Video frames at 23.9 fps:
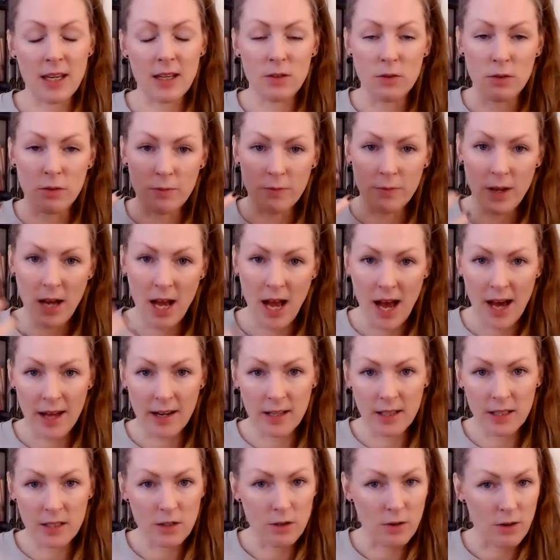and you had
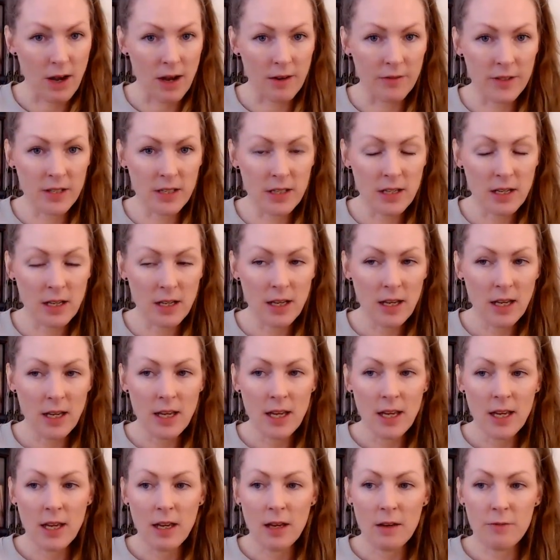it in your oven
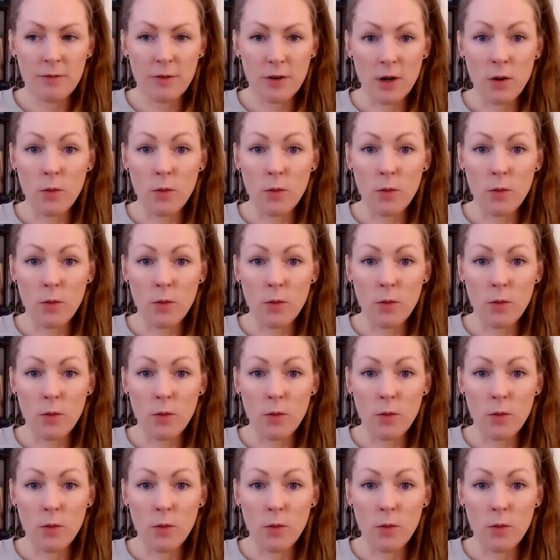for a